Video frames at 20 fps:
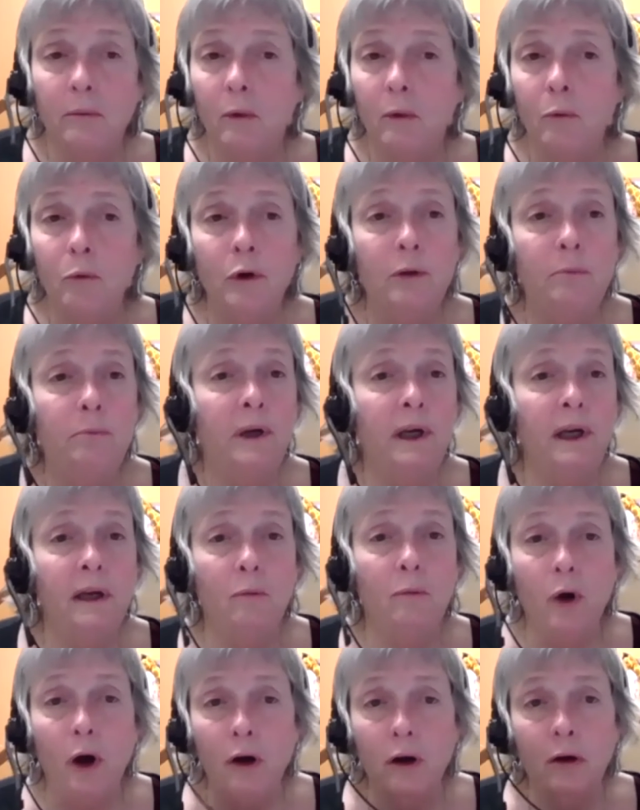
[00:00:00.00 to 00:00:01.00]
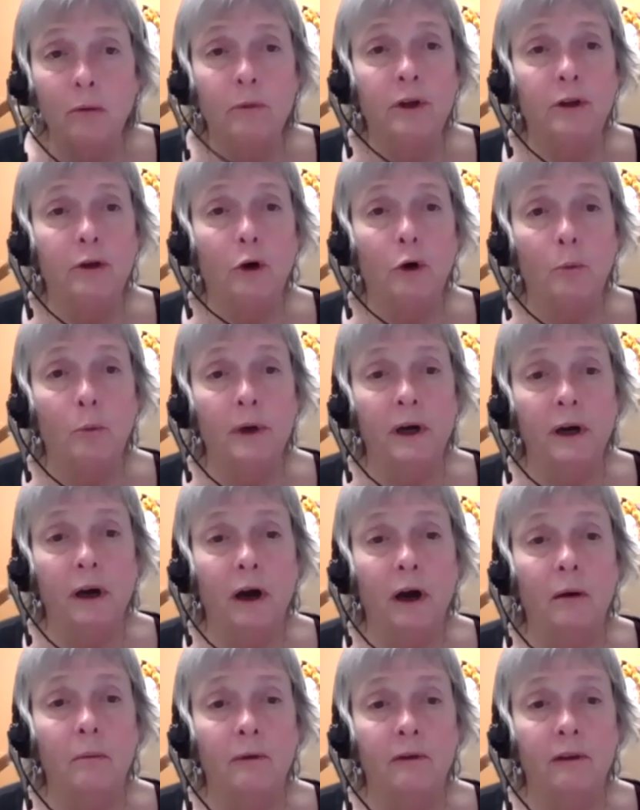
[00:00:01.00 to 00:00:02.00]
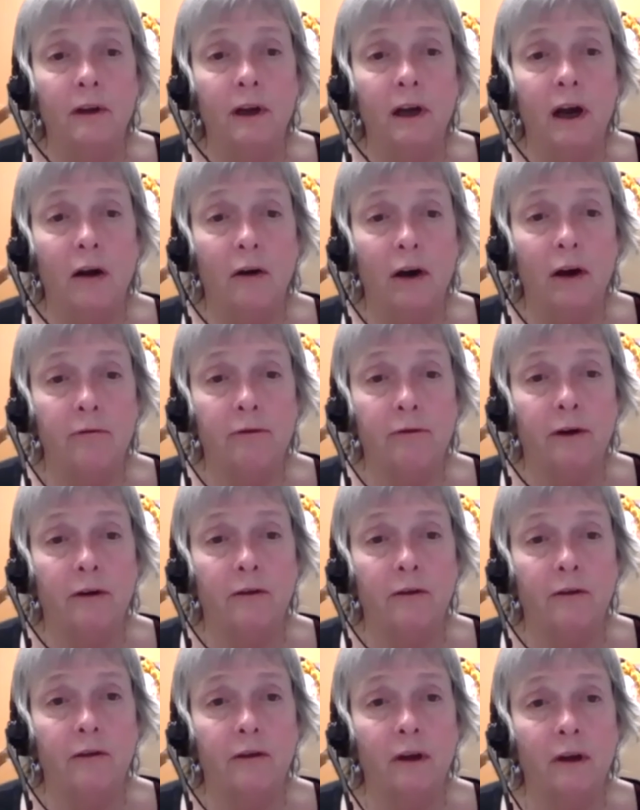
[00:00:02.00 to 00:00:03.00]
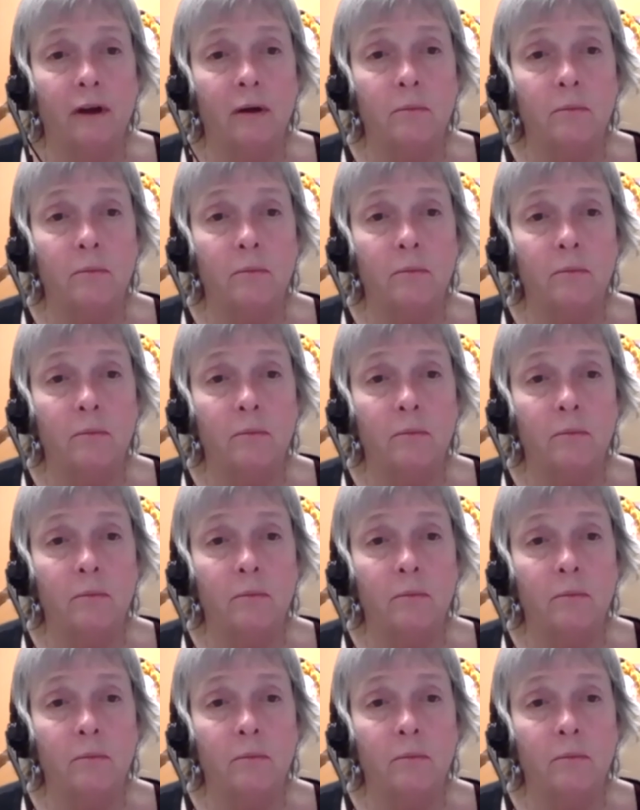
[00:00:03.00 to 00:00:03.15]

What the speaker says: would be welcome with open arms in our efforts.